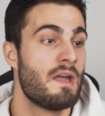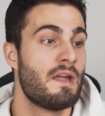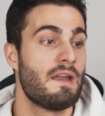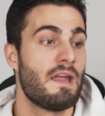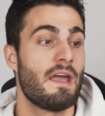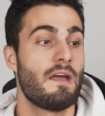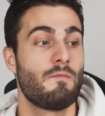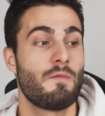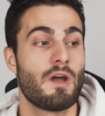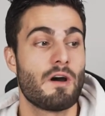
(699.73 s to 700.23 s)

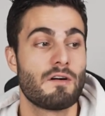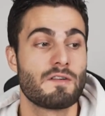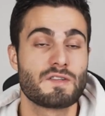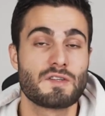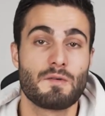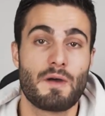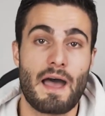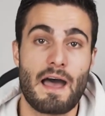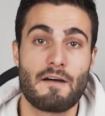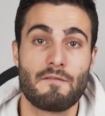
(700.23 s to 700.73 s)
And we
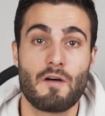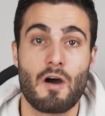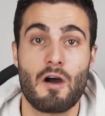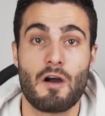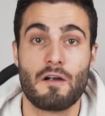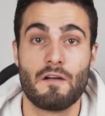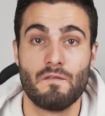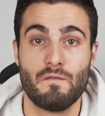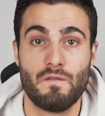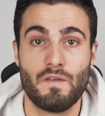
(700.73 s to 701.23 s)
also have
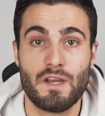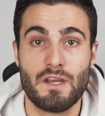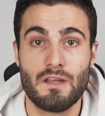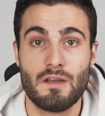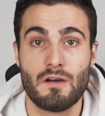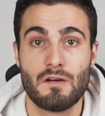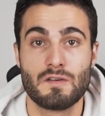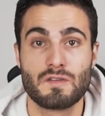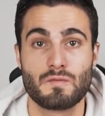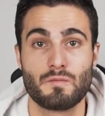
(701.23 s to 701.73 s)
our
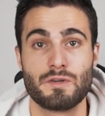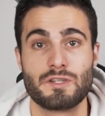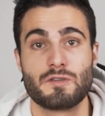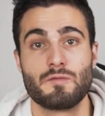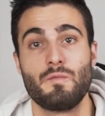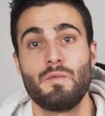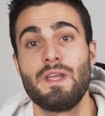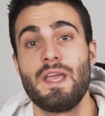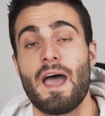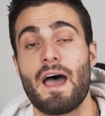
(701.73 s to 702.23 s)
videos, which
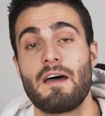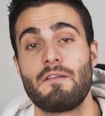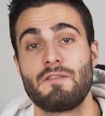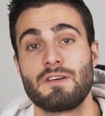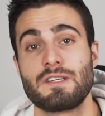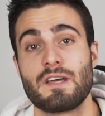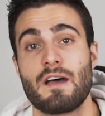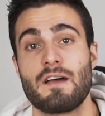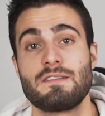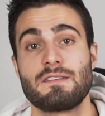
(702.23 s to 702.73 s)
we
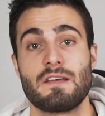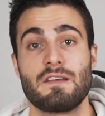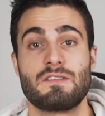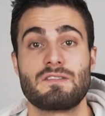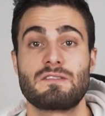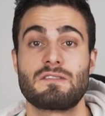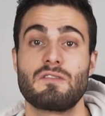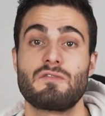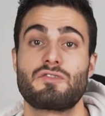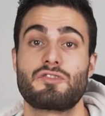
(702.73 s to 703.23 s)
advertise as
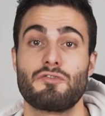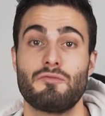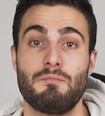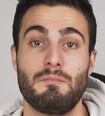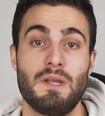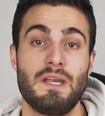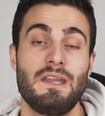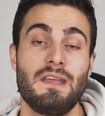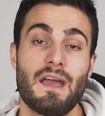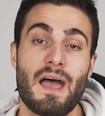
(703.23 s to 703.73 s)
social
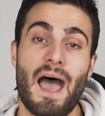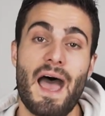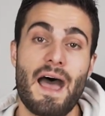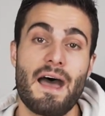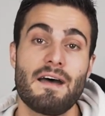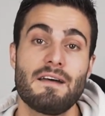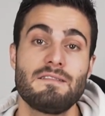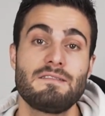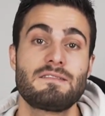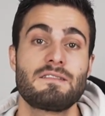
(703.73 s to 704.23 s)
media
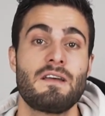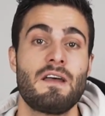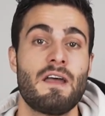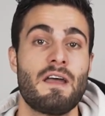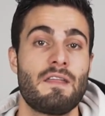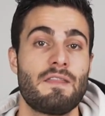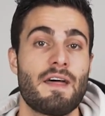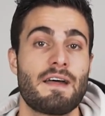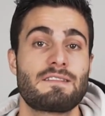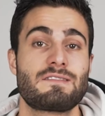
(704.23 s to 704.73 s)
ads,
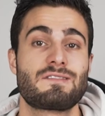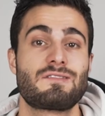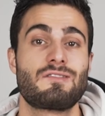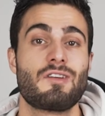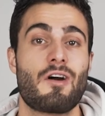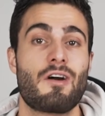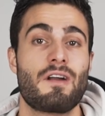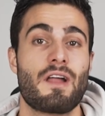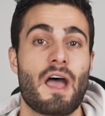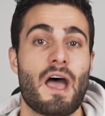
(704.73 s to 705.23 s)
that
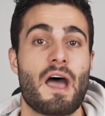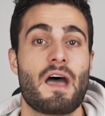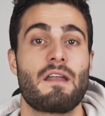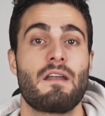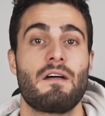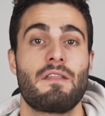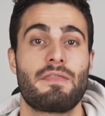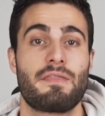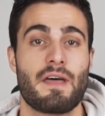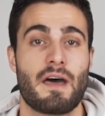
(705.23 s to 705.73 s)
start at
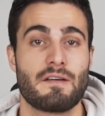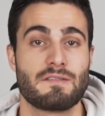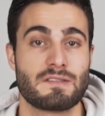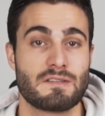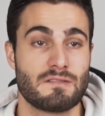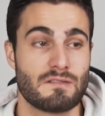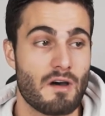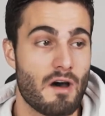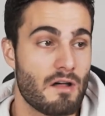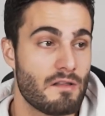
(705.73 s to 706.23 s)

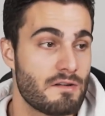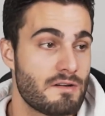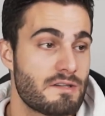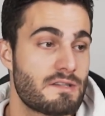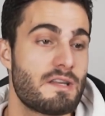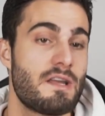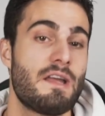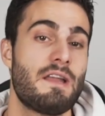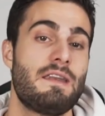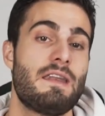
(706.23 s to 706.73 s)

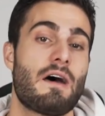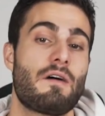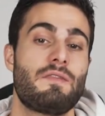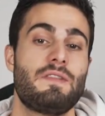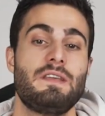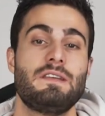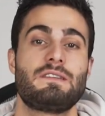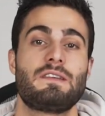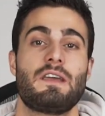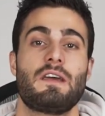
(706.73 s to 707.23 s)
$1,000. Now
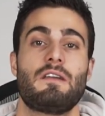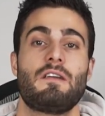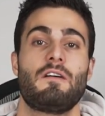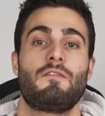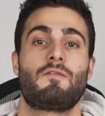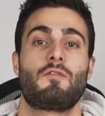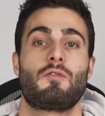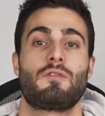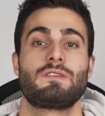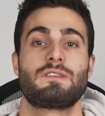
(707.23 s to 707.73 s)
these can
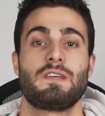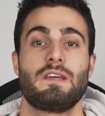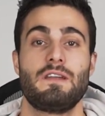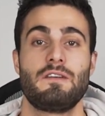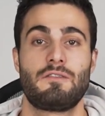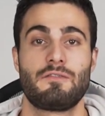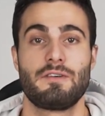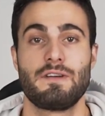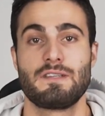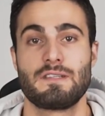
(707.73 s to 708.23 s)
of course
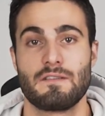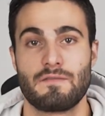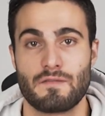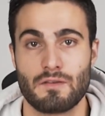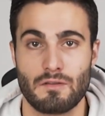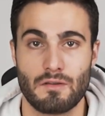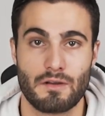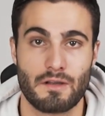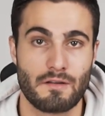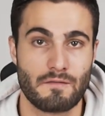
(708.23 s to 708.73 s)
increase if
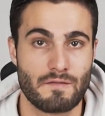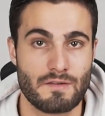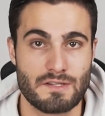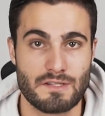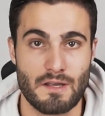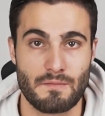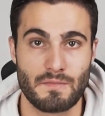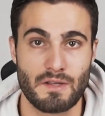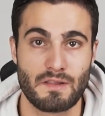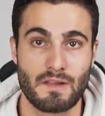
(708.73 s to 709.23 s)
they're looking for
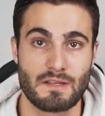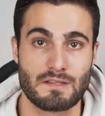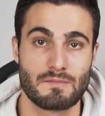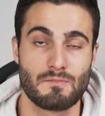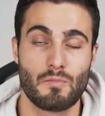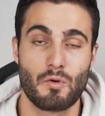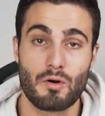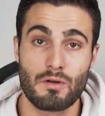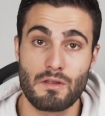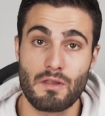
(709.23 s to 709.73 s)
something that's
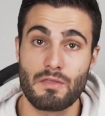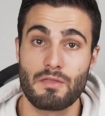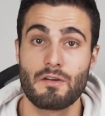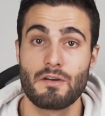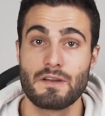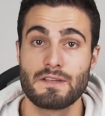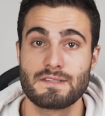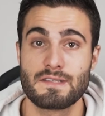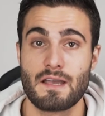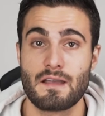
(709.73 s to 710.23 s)
more than
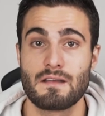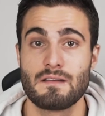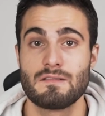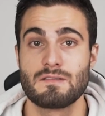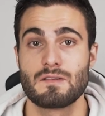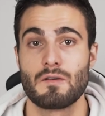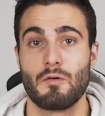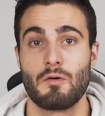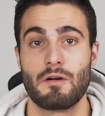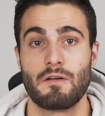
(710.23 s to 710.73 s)
30
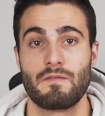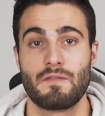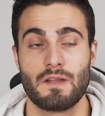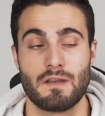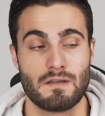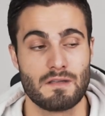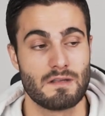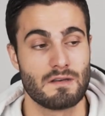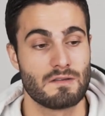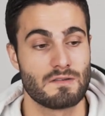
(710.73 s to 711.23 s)
seconds, or if they
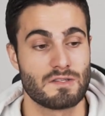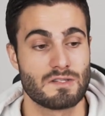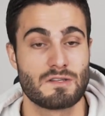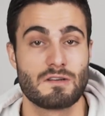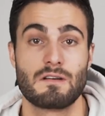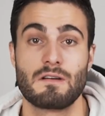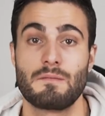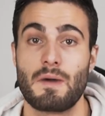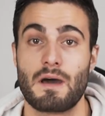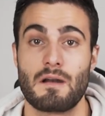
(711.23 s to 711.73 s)
need a
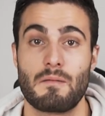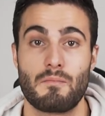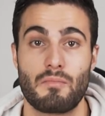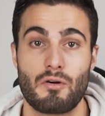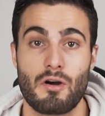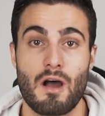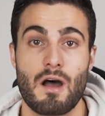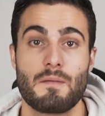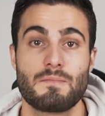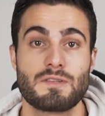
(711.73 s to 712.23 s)
certain amount of
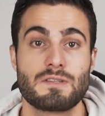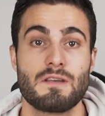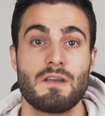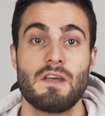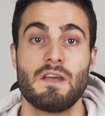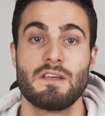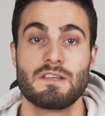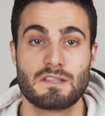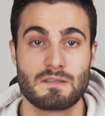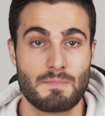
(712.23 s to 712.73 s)
props,
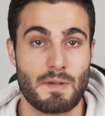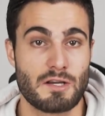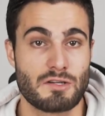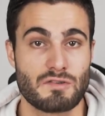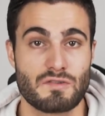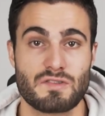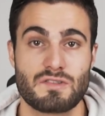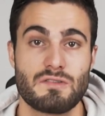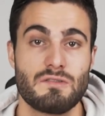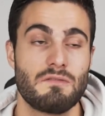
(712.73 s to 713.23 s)

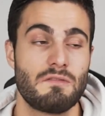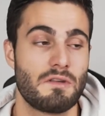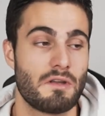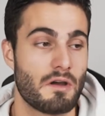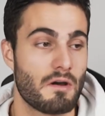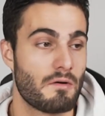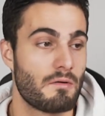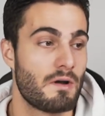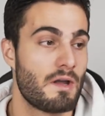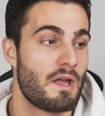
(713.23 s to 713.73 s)
special
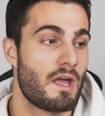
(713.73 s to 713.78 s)
studio,